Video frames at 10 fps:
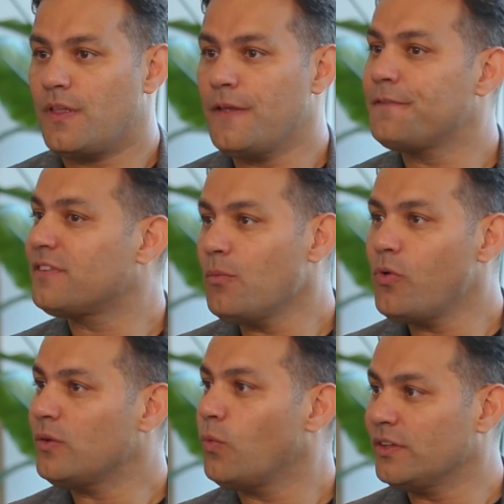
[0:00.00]
If
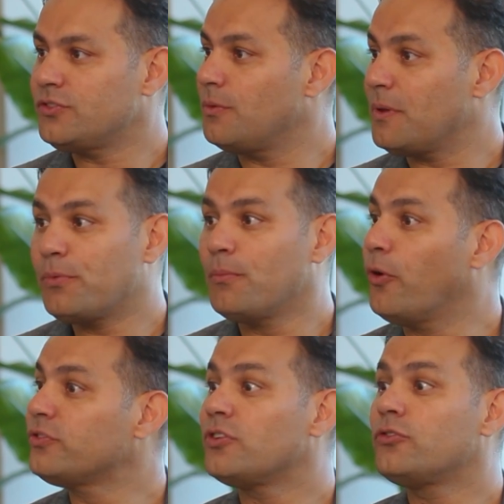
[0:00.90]
someone wants to be
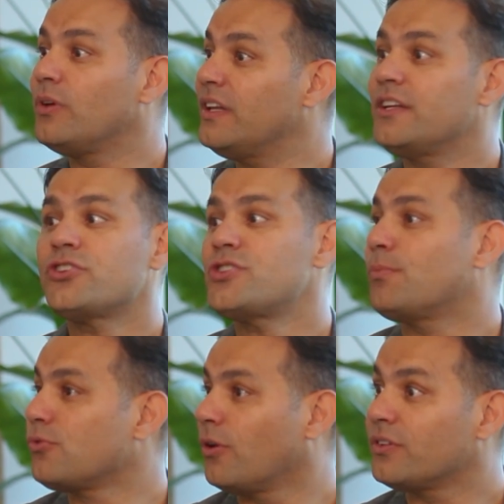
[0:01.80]
promoted to a
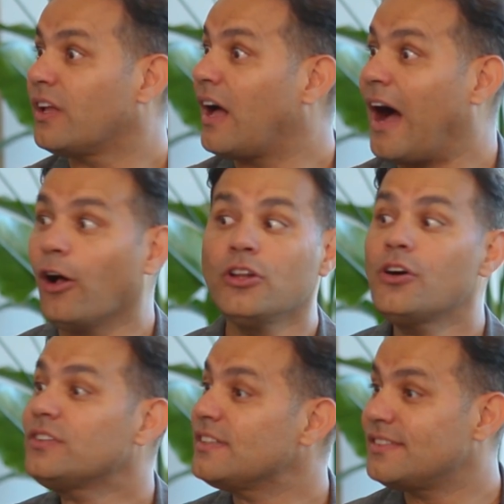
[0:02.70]
leadership role, how
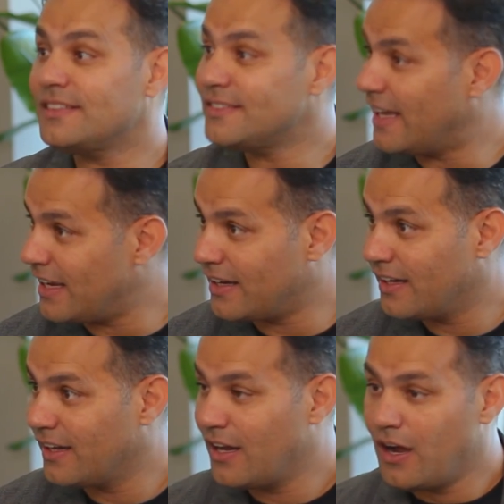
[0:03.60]
long does it
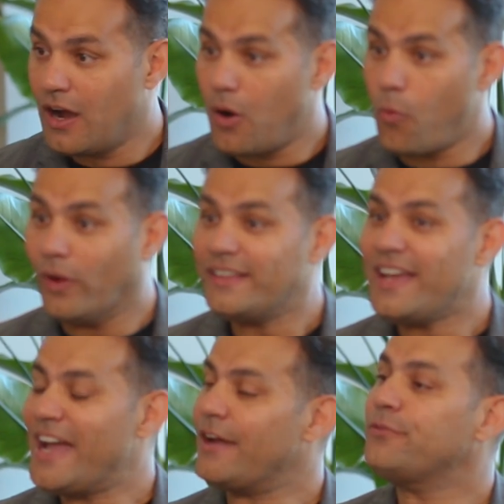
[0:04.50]
take? What
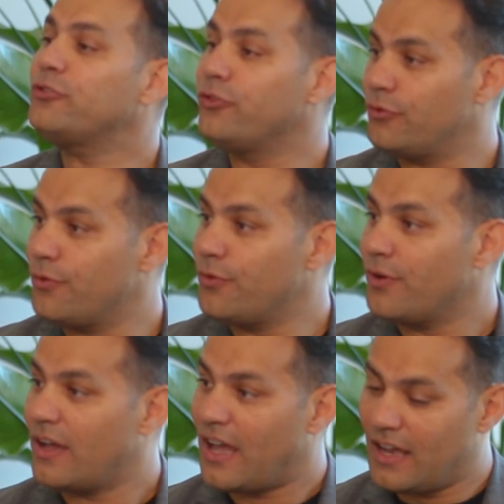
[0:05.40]
they have to
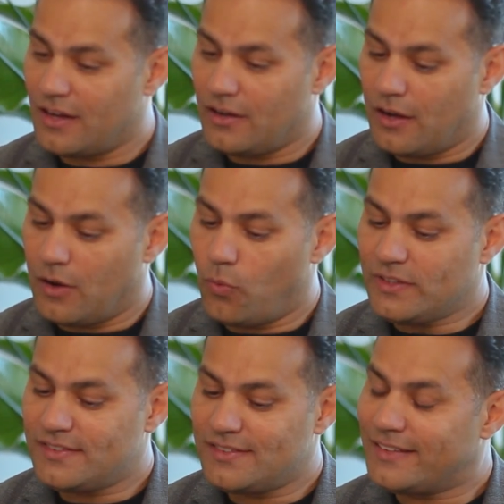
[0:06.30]
do, and
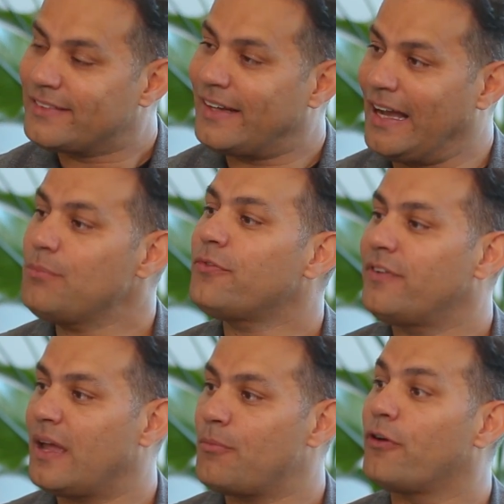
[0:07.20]
what is the time
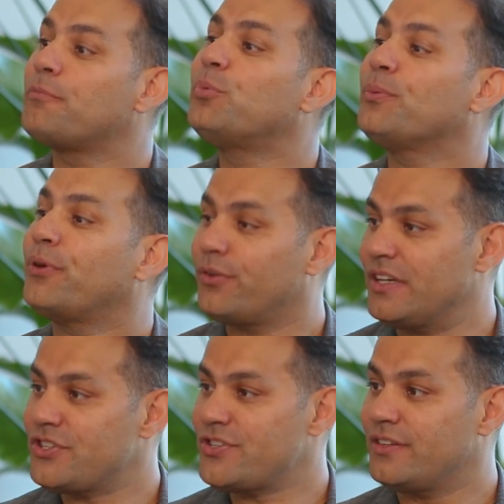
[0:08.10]
frame of
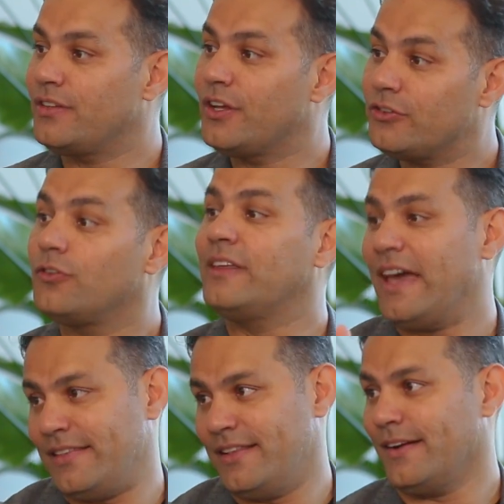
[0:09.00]
preparation to get